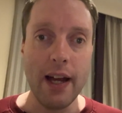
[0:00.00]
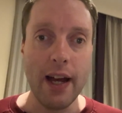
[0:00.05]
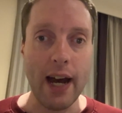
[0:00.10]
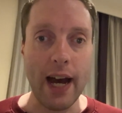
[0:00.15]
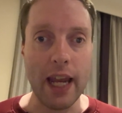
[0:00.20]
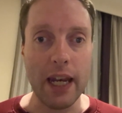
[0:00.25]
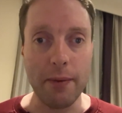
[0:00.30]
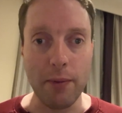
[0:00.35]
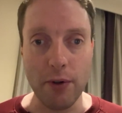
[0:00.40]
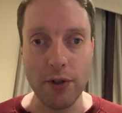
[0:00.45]

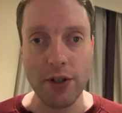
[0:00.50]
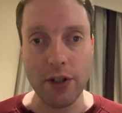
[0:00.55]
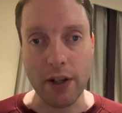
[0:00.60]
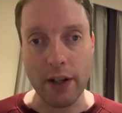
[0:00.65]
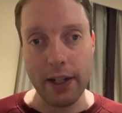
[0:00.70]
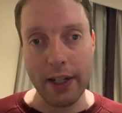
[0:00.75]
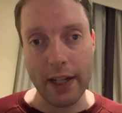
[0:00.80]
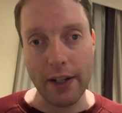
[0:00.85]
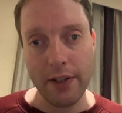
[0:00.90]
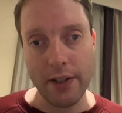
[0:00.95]
And I'm also
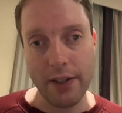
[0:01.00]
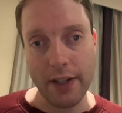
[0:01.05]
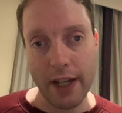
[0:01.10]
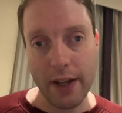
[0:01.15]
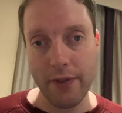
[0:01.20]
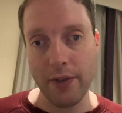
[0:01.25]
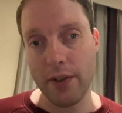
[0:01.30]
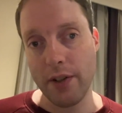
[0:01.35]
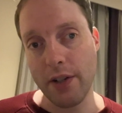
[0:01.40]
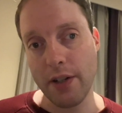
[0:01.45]
going down to
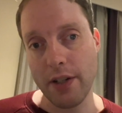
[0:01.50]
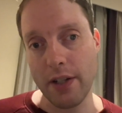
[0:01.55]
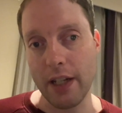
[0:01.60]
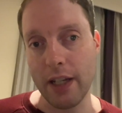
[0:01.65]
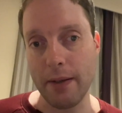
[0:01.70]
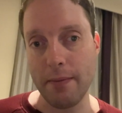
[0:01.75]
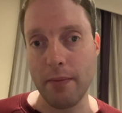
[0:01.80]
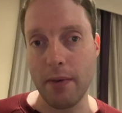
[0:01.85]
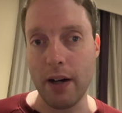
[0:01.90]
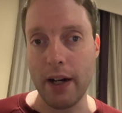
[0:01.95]
Devon to
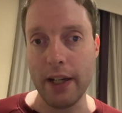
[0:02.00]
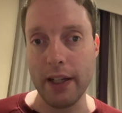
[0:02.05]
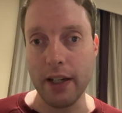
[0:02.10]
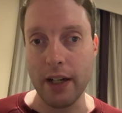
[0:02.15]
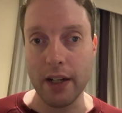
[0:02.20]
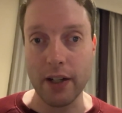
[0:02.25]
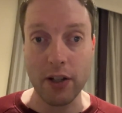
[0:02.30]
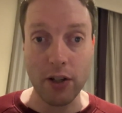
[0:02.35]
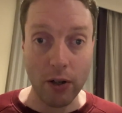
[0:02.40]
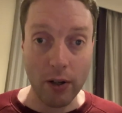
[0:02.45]
see my
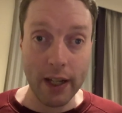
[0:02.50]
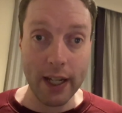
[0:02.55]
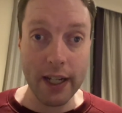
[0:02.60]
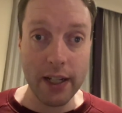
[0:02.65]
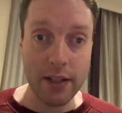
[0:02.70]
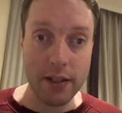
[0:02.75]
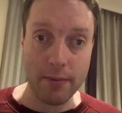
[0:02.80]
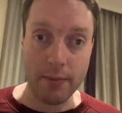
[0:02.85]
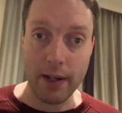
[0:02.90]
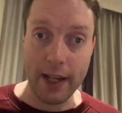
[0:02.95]
uh,
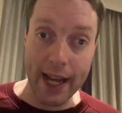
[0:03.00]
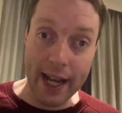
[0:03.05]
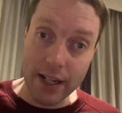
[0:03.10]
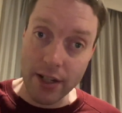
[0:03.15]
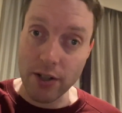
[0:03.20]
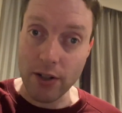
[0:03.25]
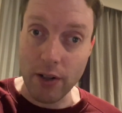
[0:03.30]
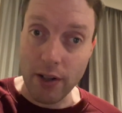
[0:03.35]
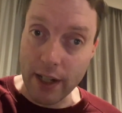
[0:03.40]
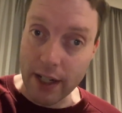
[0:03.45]
colleagues and my
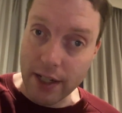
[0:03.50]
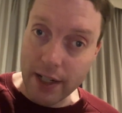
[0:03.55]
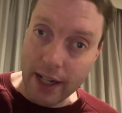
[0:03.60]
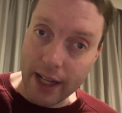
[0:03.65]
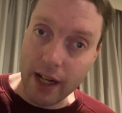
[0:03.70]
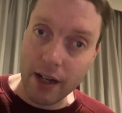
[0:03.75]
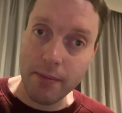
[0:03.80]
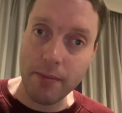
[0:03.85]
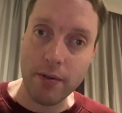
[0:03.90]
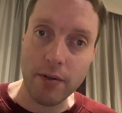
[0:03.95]
ex-colleagues
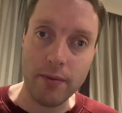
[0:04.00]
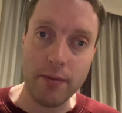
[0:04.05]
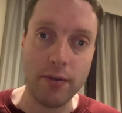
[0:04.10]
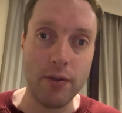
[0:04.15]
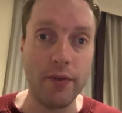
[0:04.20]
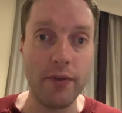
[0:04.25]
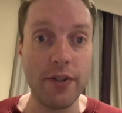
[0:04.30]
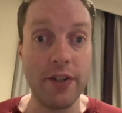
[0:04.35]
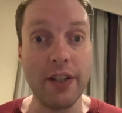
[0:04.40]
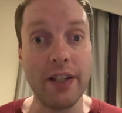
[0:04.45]
now, but we're
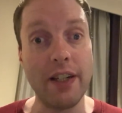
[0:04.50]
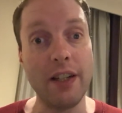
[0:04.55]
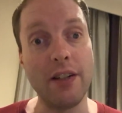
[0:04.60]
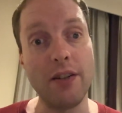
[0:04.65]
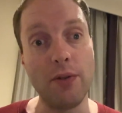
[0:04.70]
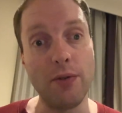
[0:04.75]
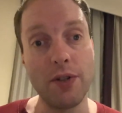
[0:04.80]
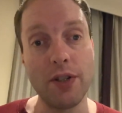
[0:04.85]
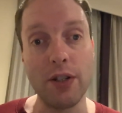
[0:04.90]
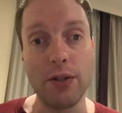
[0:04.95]
obviously
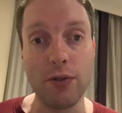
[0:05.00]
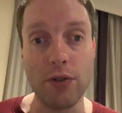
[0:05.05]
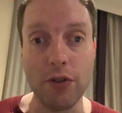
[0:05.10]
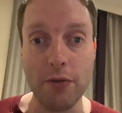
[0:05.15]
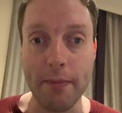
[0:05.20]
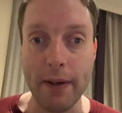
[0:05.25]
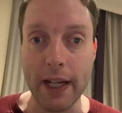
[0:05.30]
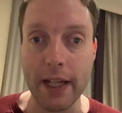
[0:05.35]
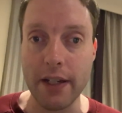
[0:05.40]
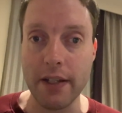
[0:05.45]
all still
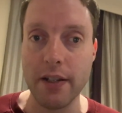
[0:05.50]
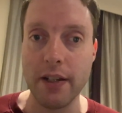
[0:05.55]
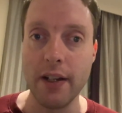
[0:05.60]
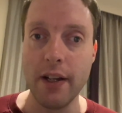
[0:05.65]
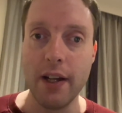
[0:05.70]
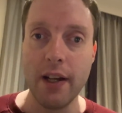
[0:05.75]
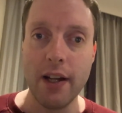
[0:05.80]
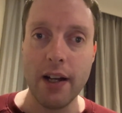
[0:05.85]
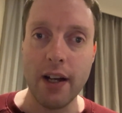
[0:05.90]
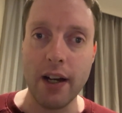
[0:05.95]
good mates
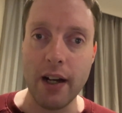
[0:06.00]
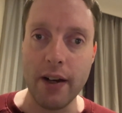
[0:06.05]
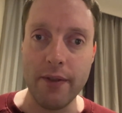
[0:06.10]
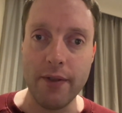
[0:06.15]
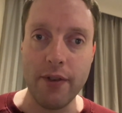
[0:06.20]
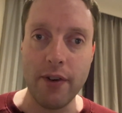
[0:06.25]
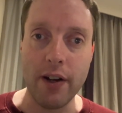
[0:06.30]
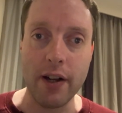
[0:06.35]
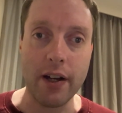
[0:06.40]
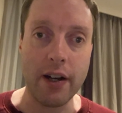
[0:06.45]
um,
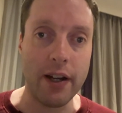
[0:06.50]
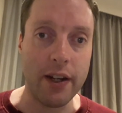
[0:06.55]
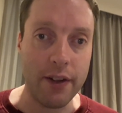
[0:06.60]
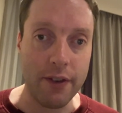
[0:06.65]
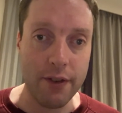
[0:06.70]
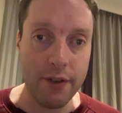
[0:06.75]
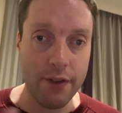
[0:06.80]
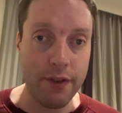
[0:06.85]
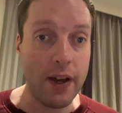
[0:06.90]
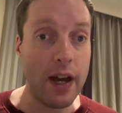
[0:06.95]
for our kind
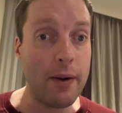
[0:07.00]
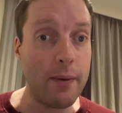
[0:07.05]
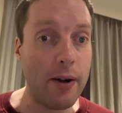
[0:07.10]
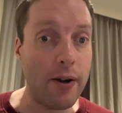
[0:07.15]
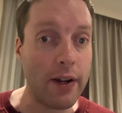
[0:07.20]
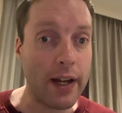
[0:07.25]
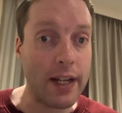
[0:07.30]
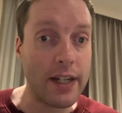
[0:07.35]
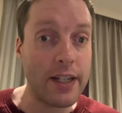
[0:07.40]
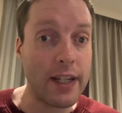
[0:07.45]
of farewell
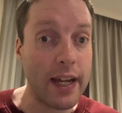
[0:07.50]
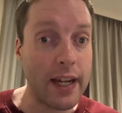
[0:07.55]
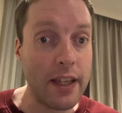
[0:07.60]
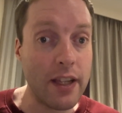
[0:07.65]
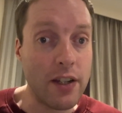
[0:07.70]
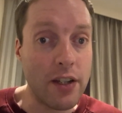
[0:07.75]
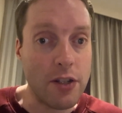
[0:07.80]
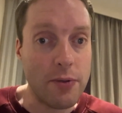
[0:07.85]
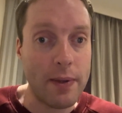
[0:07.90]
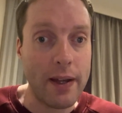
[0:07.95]
get-together
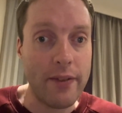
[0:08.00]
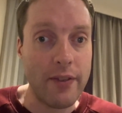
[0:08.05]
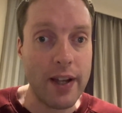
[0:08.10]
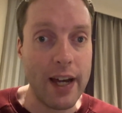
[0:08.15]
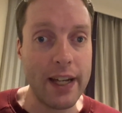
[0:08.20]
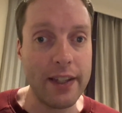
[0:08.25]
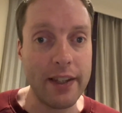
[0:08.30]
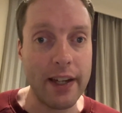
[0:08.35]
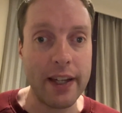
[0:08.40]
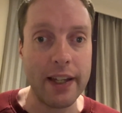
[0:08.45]
because we haven't
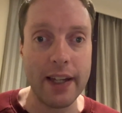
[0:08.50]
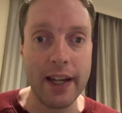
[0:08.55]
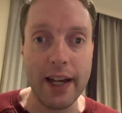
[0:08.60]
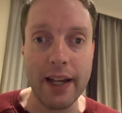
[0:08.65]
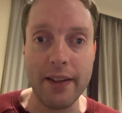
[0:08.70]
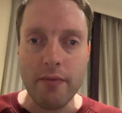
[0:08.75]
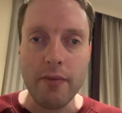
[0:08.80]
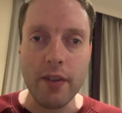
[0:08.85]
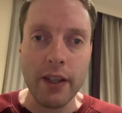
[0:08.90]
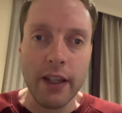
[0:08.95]
had that
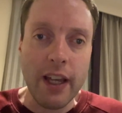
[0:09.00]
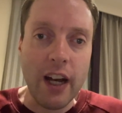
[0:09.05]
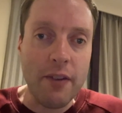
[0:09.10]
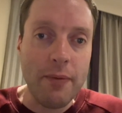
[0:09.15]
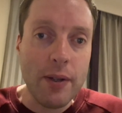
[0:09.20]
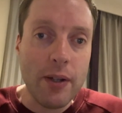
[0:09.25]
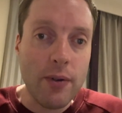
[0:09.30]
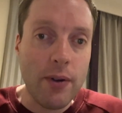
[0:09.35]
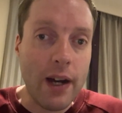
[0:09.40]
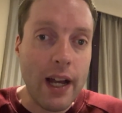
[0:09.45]
yet. Yeah, I've
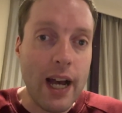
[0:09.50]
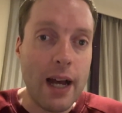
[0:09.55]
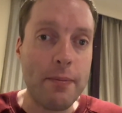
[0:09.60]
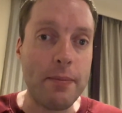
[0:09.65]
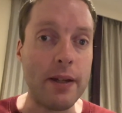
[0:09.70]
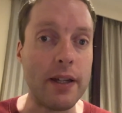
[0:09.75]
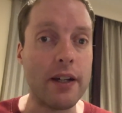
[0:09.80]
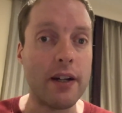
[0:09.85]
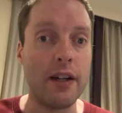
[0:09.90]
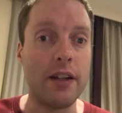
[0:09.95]
been quite
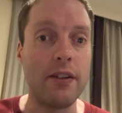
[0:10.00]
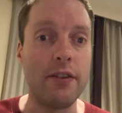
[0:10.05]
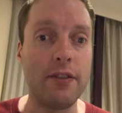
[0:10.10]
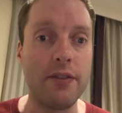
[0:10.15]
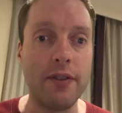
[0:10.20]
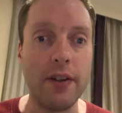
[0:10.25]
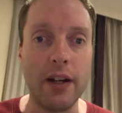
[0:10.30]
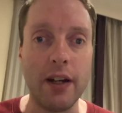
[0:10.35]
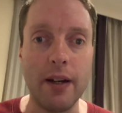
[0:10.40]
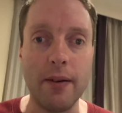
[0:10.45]
happy kind
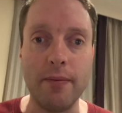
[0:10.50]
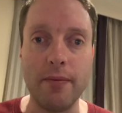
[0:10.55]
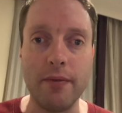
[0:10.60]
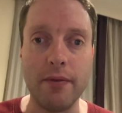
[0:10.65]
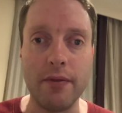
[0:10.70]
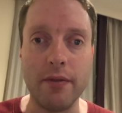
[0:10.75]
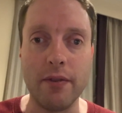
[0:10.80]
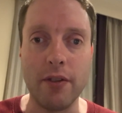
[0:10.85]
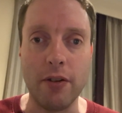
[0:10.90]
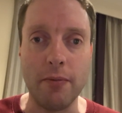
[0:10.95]
of um,
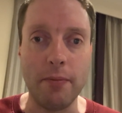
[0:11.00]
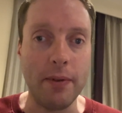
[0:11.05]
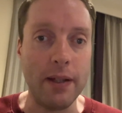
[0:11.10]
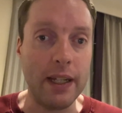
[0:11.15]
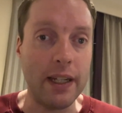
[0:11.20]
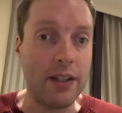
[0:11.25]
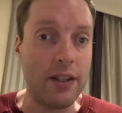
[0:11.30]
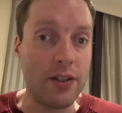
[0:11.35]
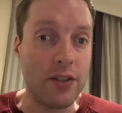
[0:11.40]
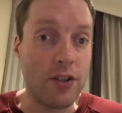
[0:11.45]
not being
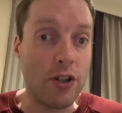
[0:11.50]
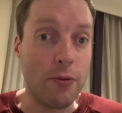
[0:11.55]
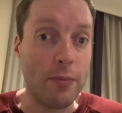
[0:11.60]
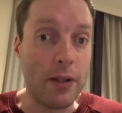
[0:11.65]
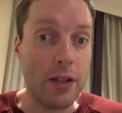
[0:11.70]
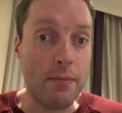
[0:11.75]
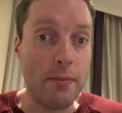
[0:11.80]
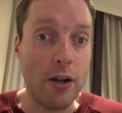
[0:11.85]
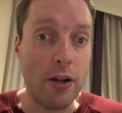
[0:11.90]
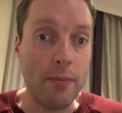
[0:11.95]
in the job at
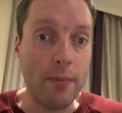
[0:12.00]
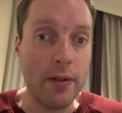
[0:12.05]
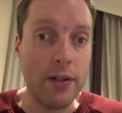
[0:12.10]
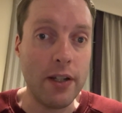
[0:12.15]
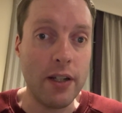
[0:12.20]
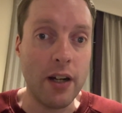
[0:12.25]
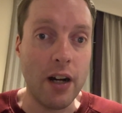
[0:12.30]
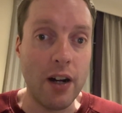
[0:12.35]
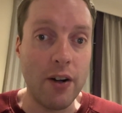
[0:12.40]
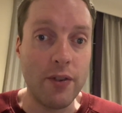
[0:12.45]
the moment. You
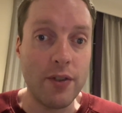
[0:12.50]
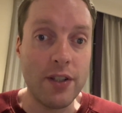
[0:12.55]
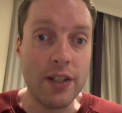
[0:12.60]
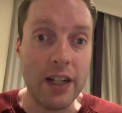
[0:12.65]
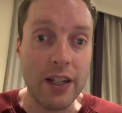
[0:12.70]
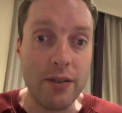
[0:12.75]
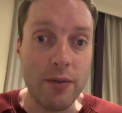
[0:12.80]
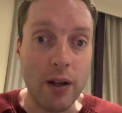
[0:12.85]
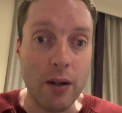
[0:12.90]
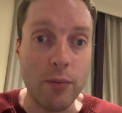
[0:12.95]
know, obviously
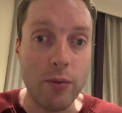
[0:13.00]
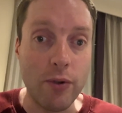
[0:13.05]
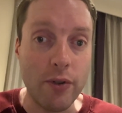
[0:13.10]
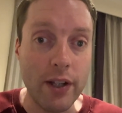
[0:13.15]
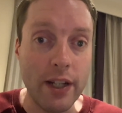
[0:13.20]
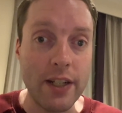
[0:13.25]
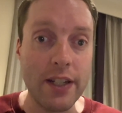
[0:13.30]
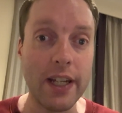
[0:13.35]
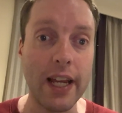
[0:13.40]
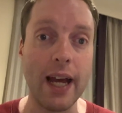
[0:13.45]
I, I will
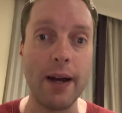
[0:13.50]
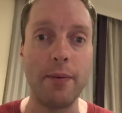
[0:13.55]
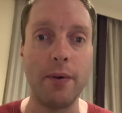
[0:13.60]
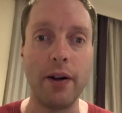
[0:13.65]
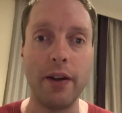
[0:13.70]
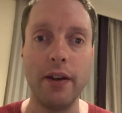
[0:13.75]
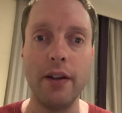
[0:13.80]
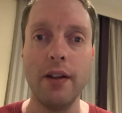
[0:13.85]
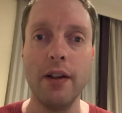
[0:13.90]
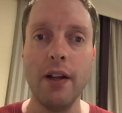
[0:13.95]
need to get
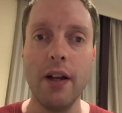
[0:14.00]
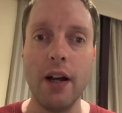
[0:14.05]
one.